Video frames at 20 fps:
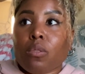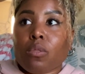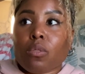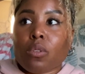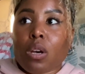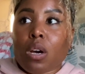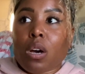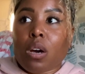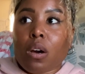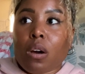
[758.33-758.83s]

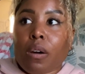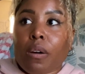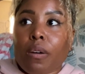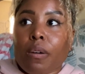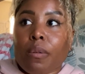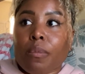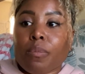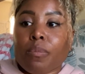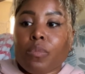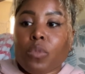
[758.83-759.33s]

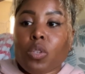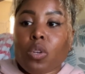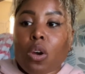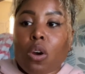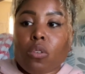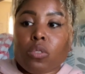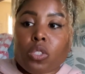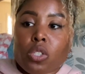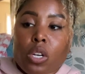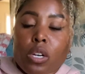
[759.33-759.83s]
uh, you
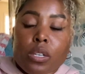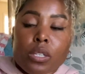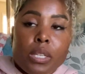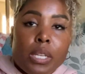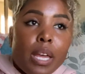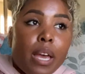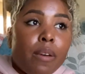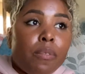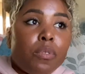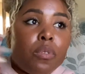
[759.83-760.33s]
know, certain
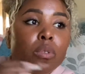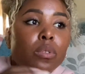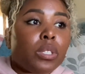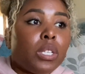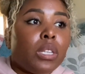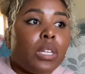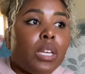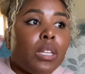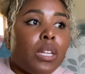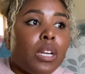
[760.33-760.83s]
levels
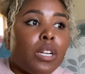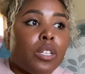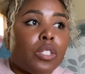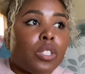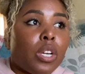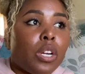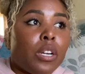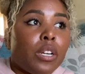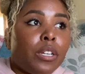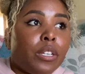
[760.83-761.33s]
and then there's
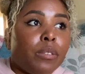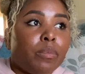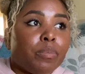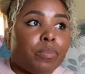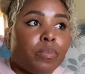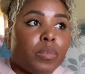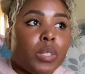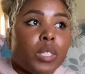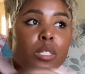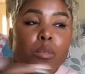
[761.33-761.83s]

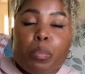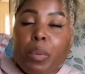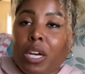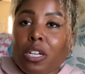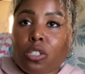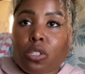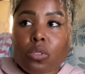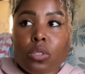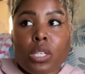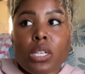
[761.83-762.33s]
certain
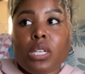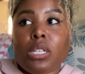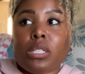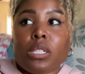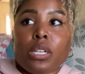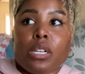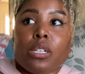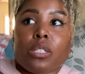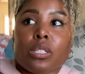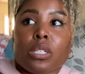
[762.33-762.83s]
specialties.
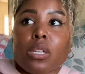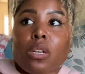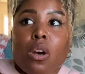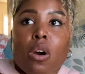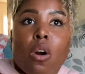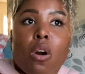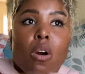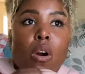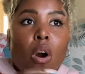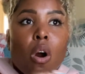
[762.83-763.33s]
There's a
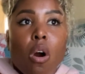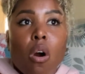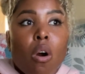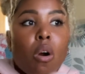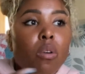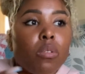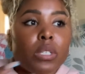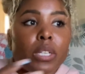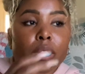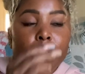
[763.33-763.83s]

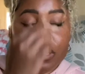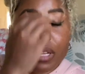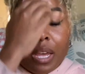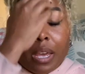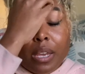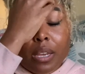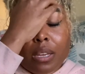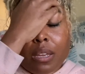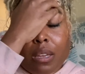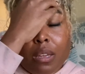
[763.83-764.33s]
whole, di
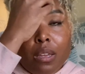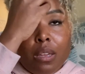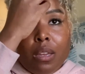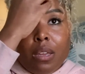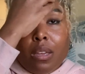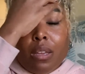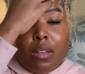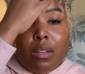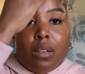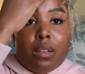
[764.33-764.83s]
like,
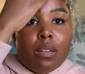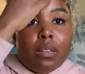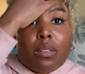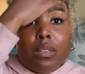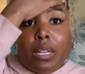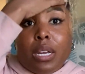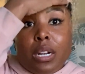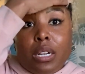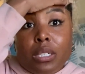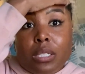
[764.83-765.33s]

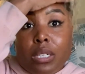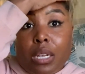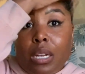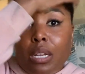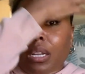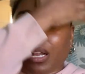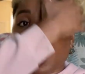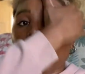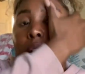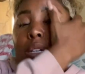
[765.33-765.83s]
there's a
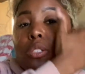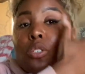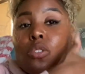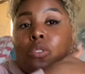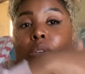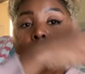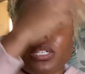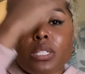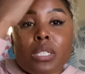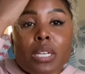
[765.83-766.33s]
lot
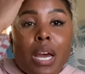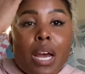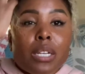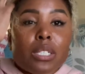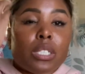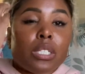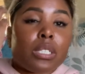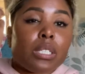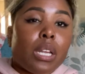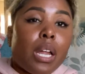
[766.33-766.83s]
to it. It's not
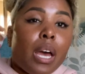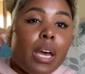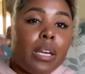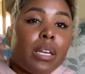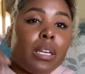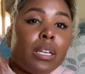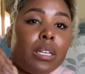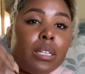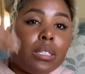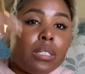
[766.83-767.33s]
just
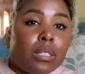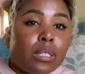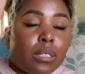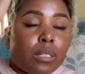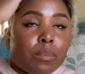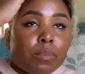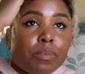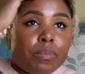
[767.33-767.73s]
like it's